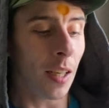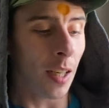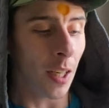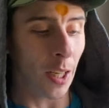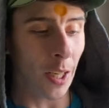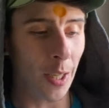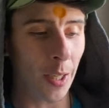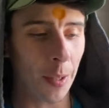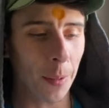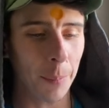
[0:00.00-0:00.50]

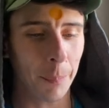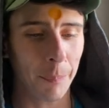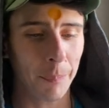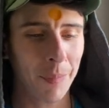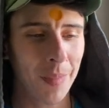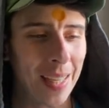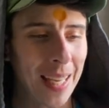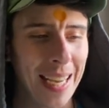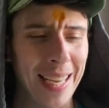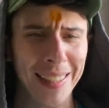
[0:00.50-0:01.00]
And
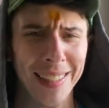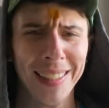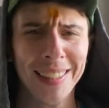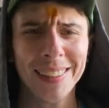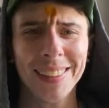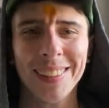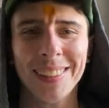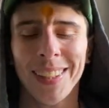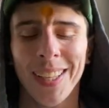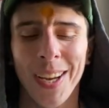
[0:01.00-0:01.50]

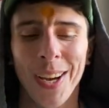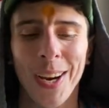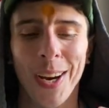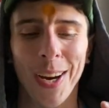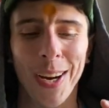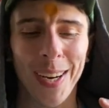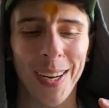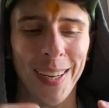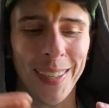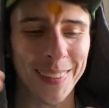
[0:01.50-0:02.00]
this
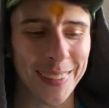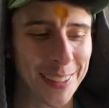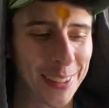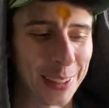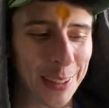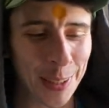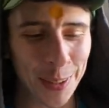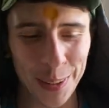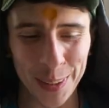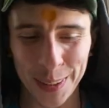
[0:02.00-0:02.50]

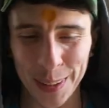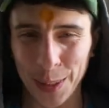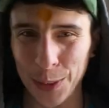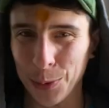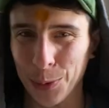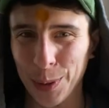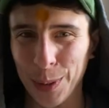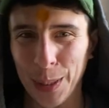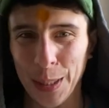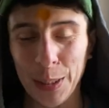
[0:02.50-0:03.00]
series has
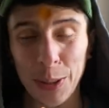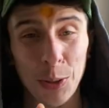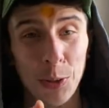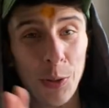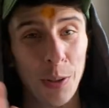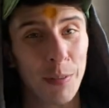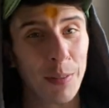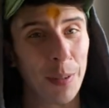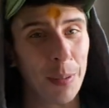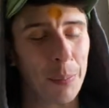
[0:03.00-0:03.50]
really
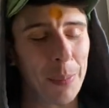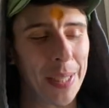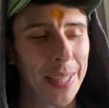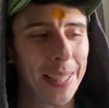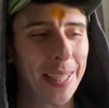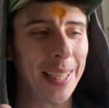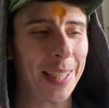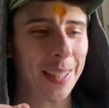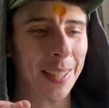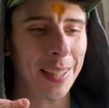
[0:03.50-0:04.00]
driven
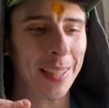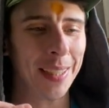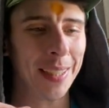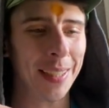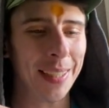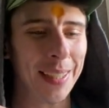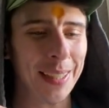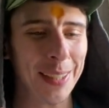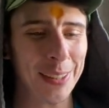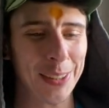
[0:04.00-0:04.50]
me in
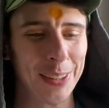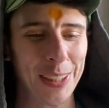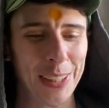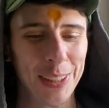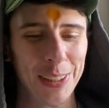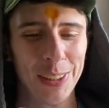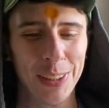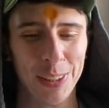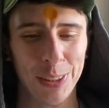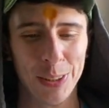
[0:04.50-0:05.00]
a
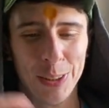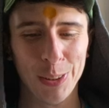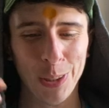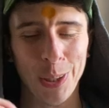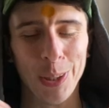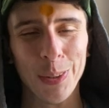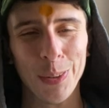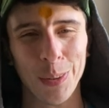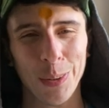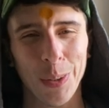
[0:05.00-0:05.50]
sense to
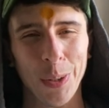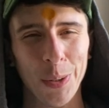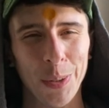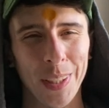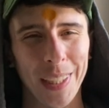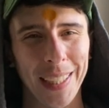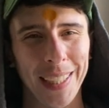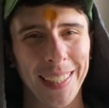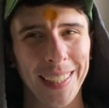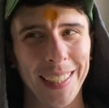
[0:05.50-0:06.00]
start
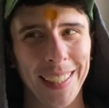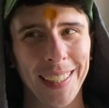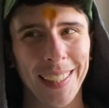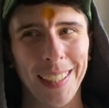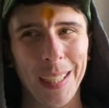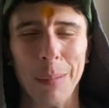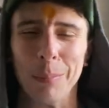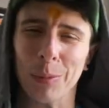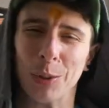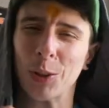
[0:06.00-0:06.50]
learning
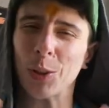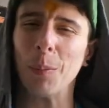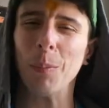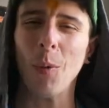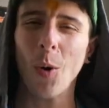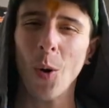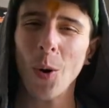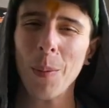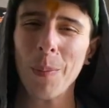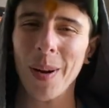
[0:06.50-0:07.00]
some
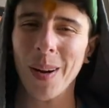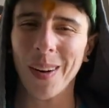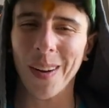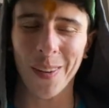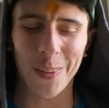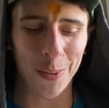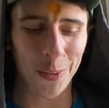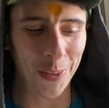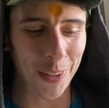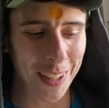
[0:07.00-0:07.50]
more about
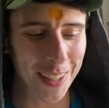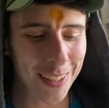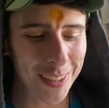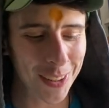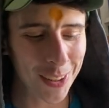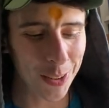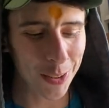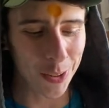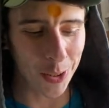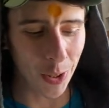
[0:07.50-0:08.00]
other
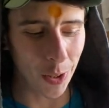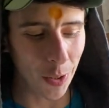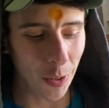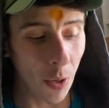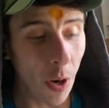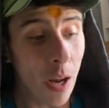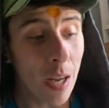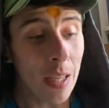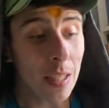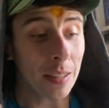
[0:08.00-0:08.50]
things.
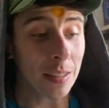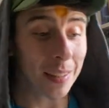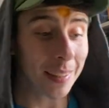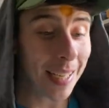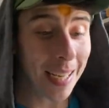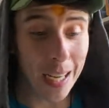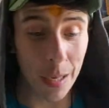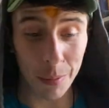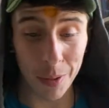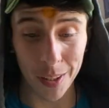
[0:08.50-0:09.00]
So
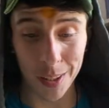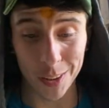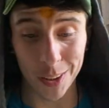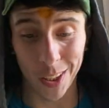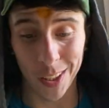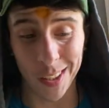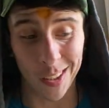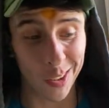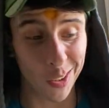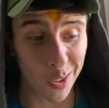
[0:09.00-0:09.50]
today I'm going to
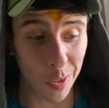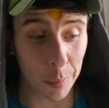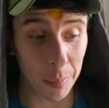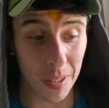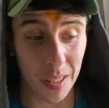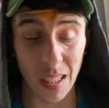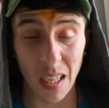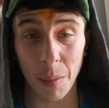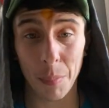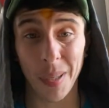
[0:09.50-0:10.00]
talk a little
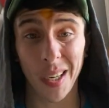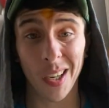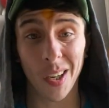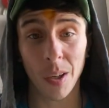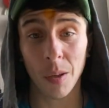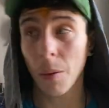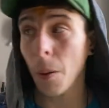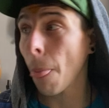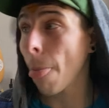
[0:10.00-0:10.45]
bit about